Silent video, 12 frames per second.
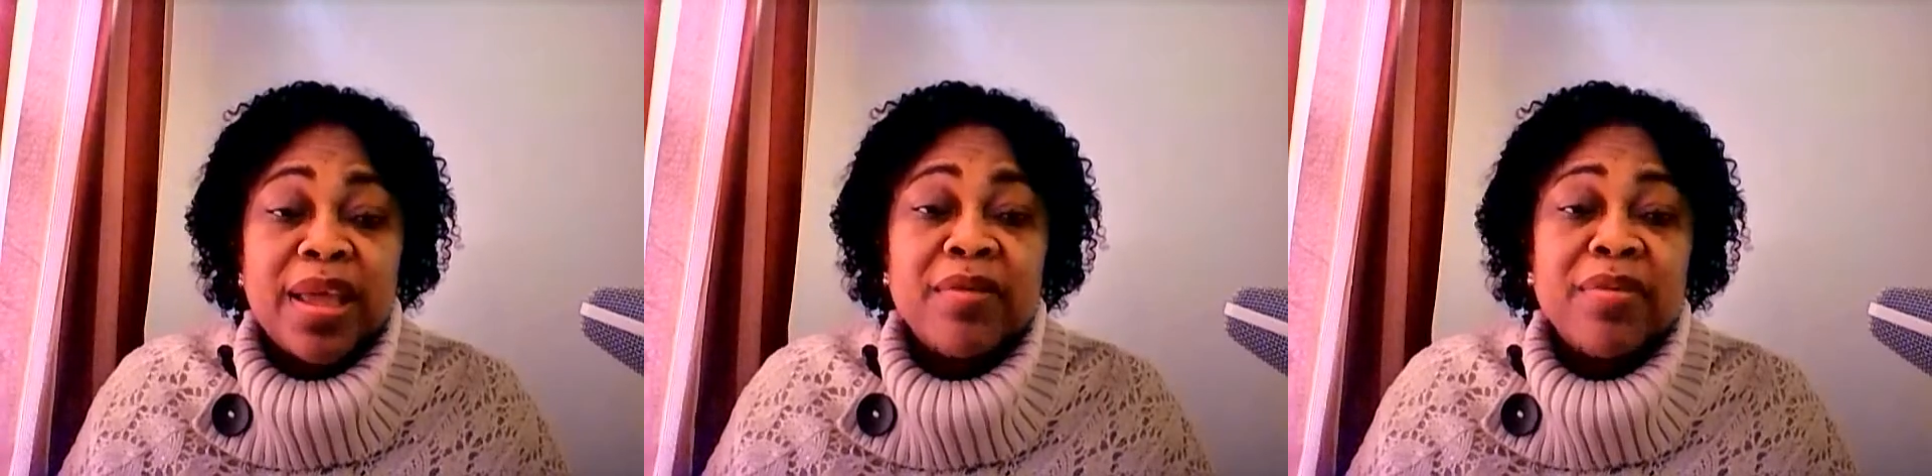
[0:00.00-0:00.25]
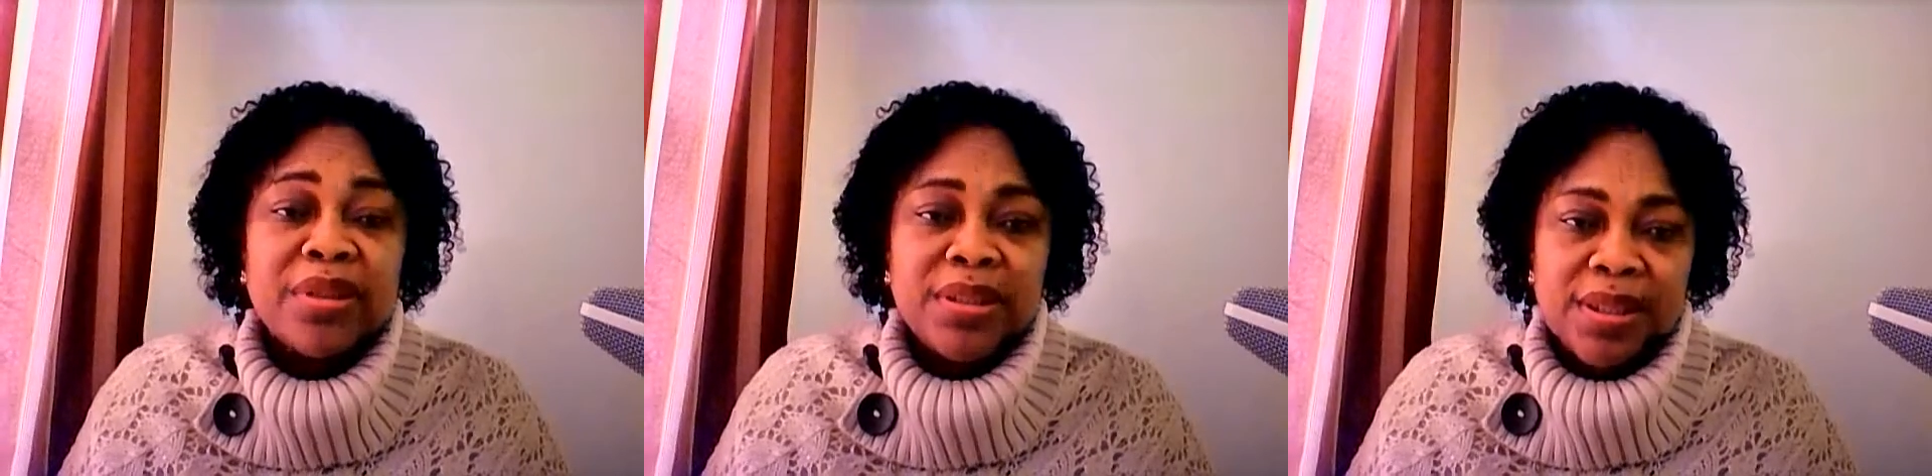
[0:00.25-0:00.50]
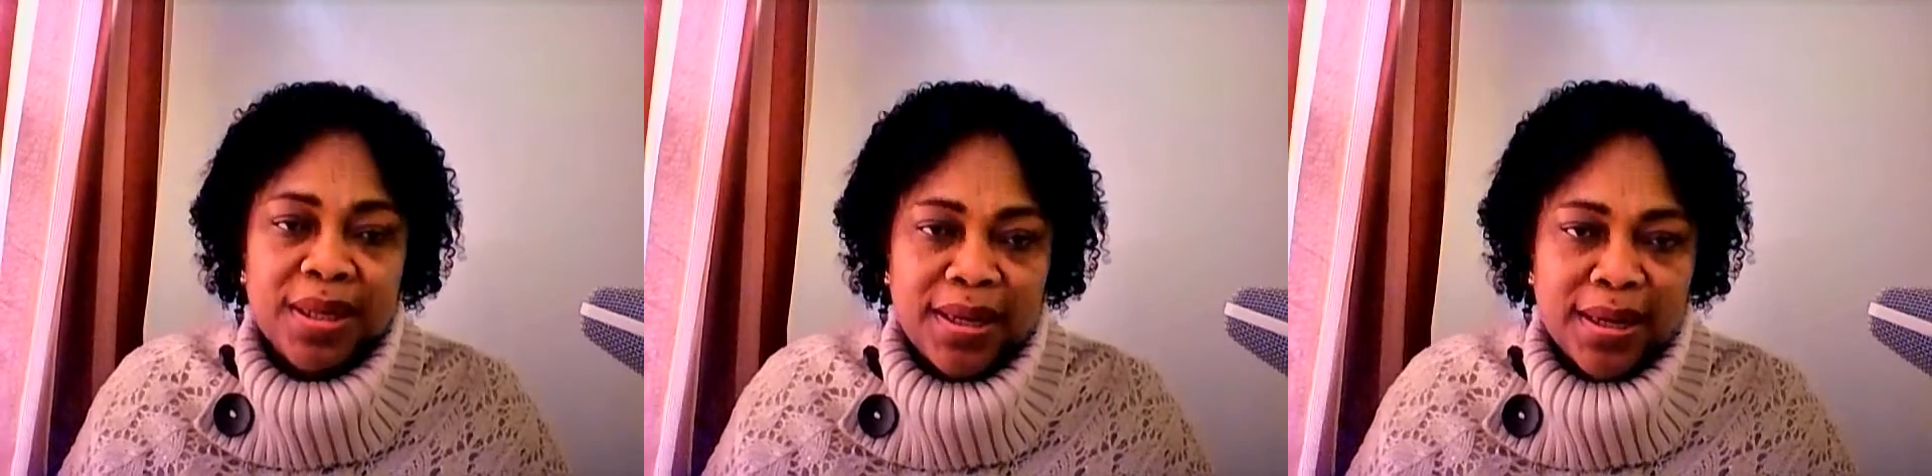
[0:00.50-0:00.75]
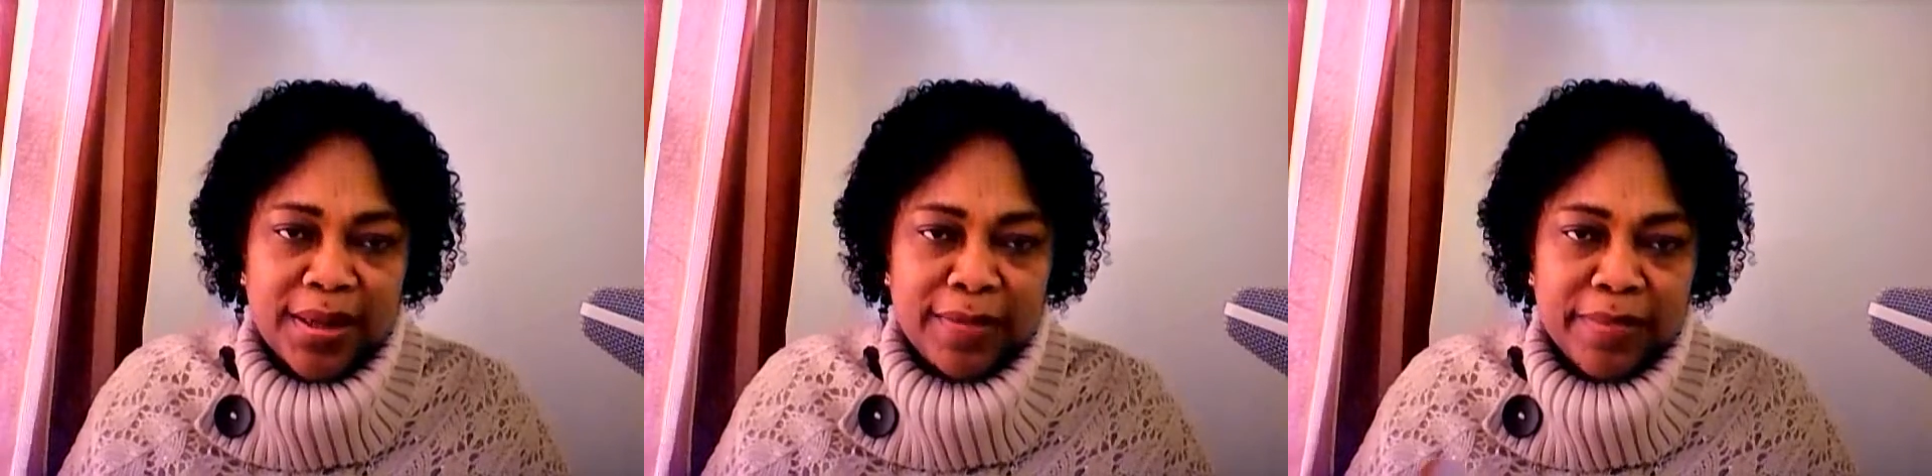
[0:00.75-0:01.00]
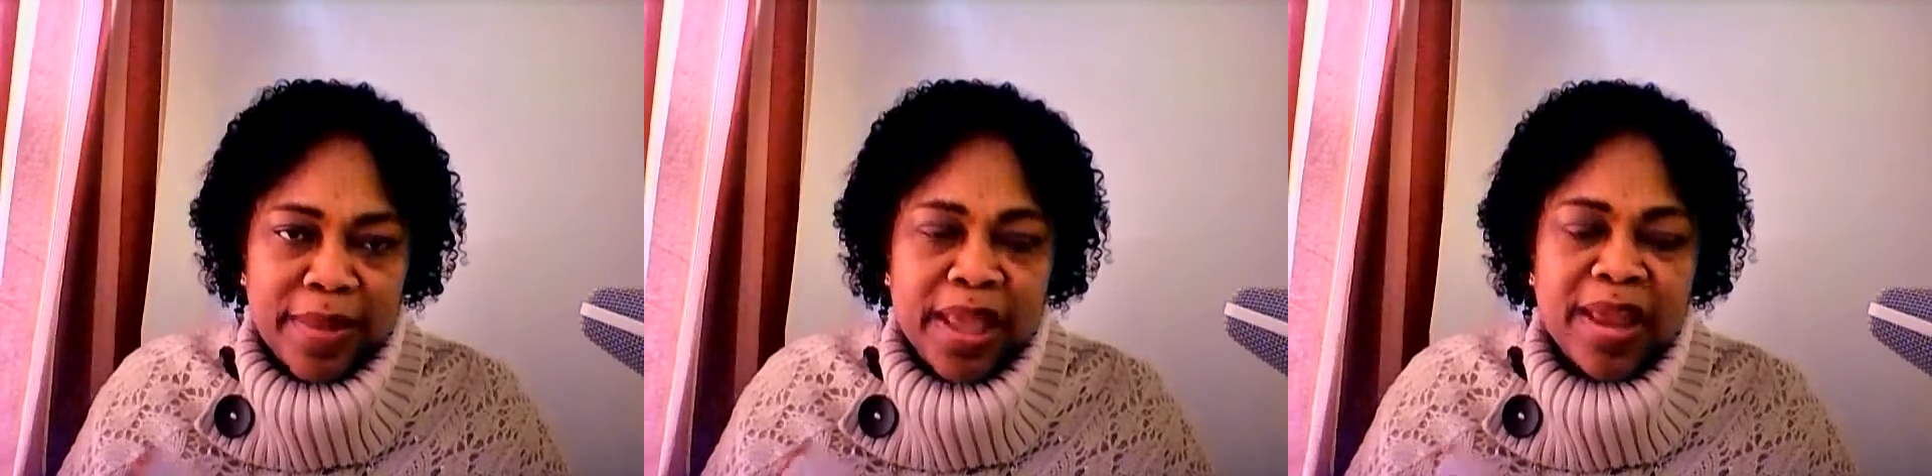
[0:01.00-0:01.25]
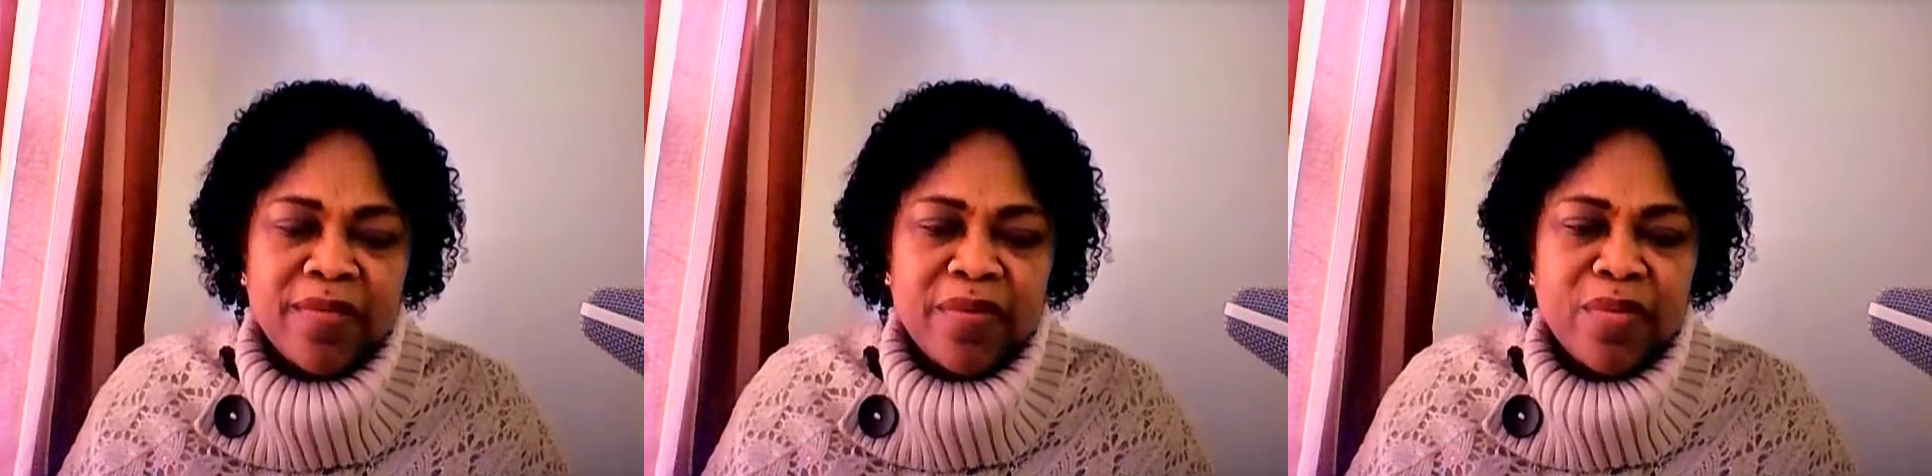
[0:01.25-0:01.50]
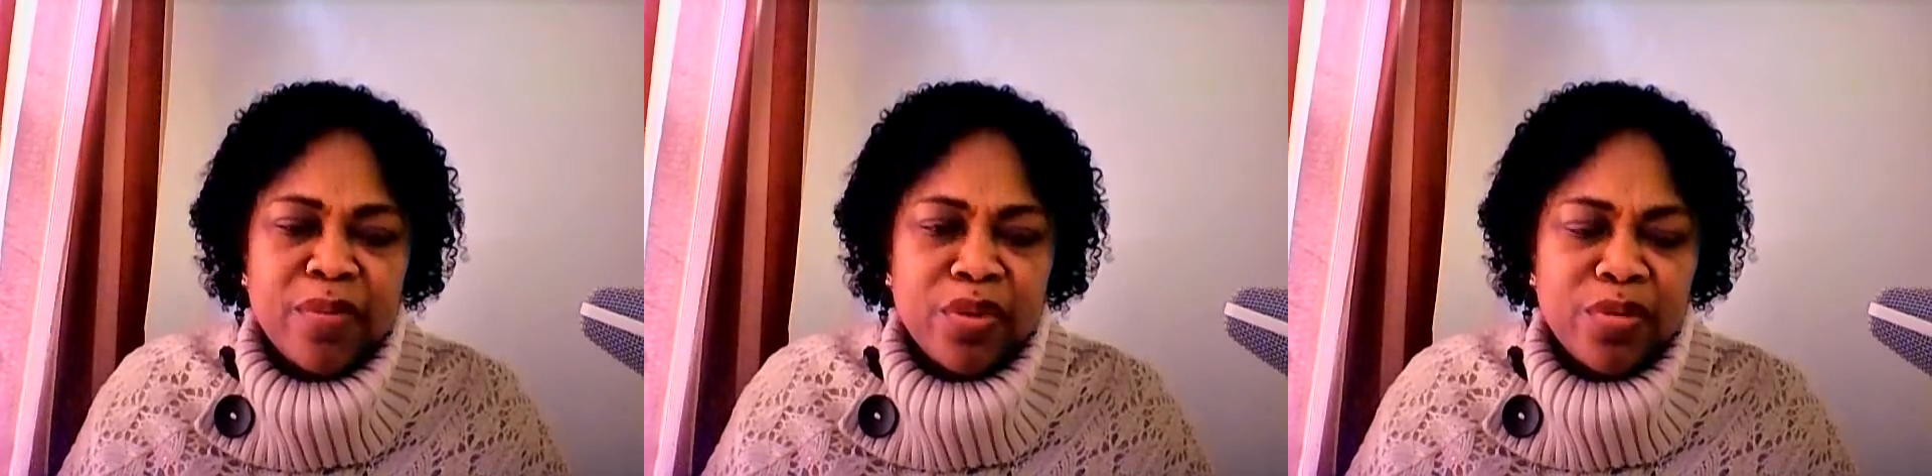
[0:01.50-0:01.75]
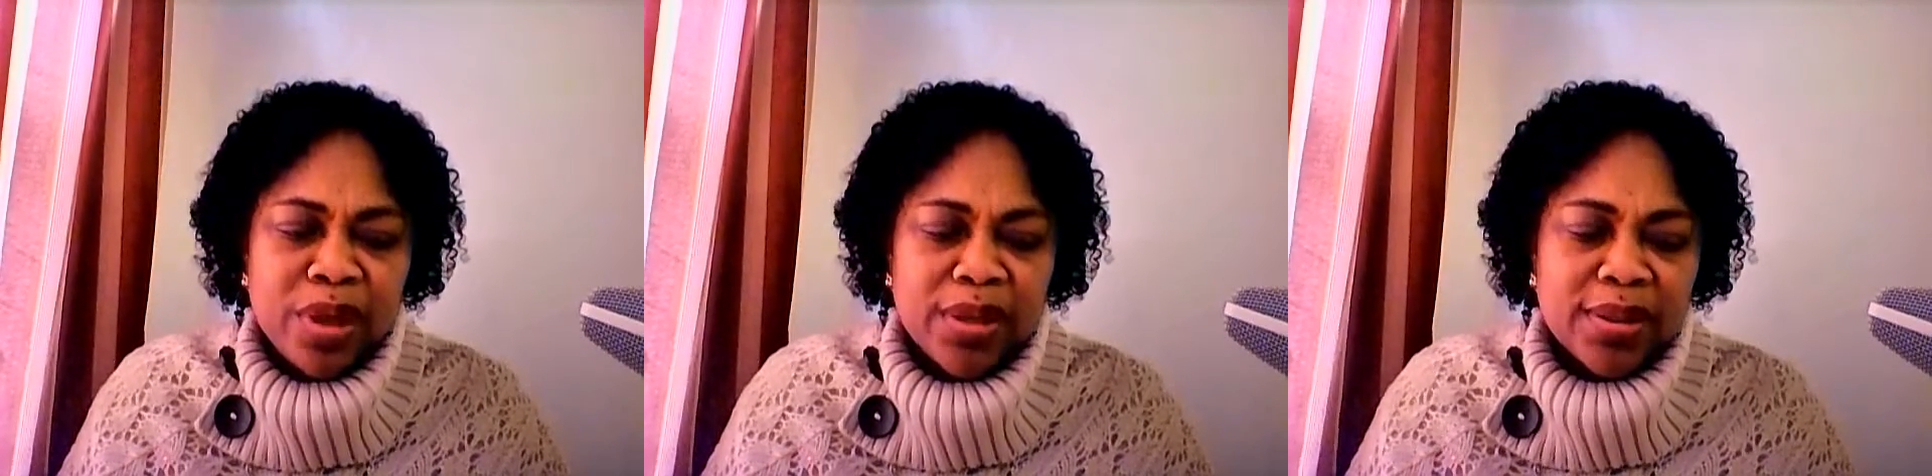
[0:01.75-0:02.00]
every time, every
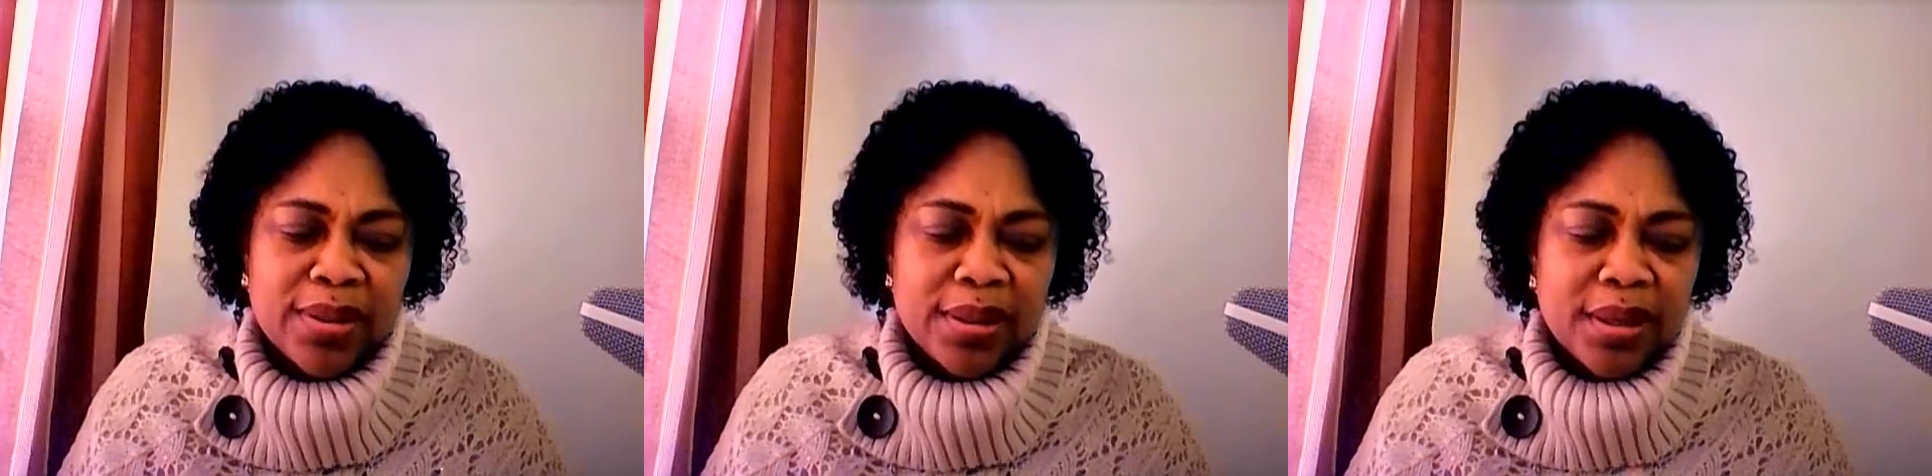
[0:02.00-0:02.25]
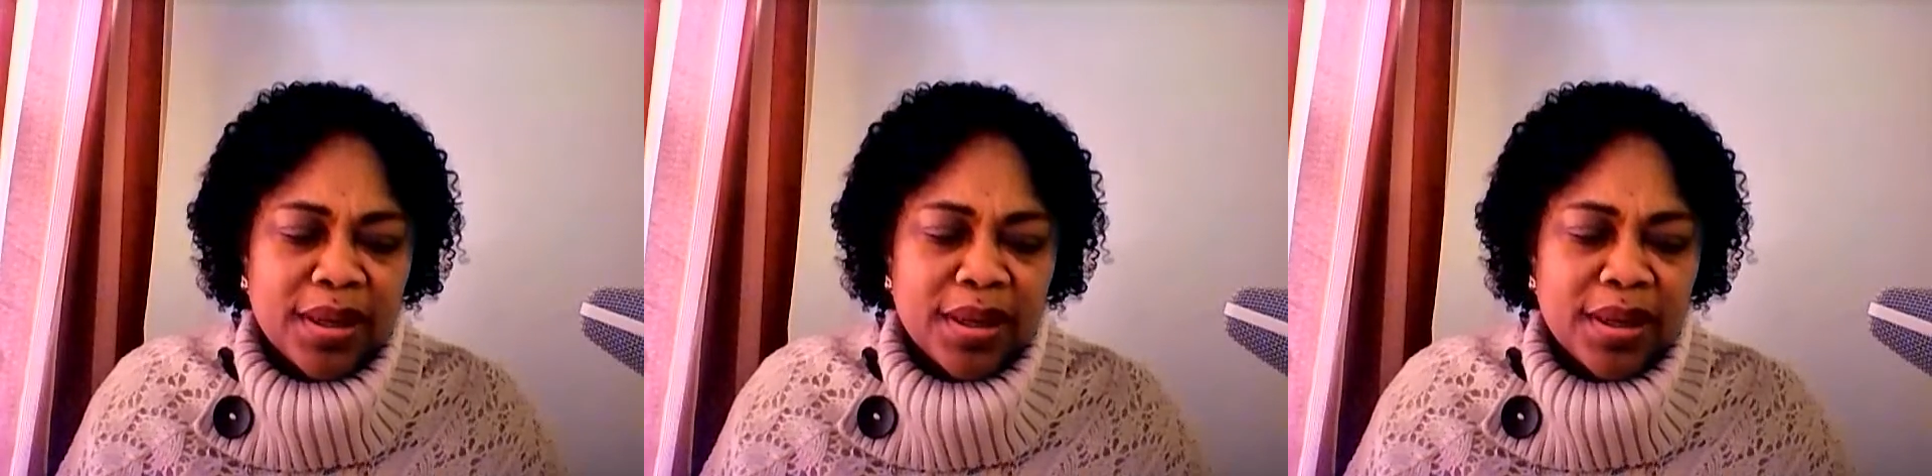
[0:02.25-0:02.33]
moment.